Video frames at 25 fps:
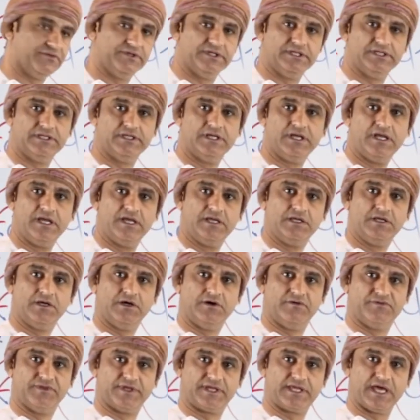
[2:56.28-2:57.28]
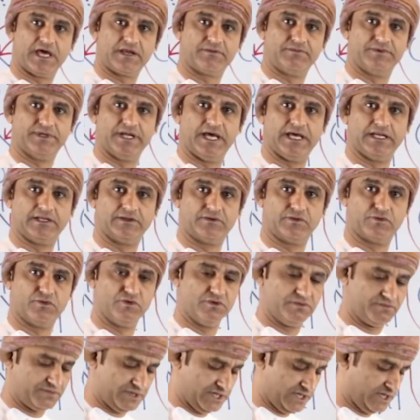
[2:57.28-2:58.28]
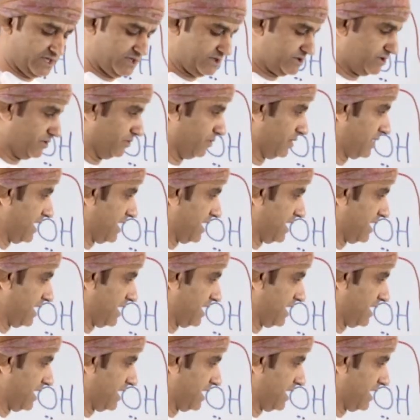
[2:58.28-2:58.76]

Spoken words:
the carbonyl group. So we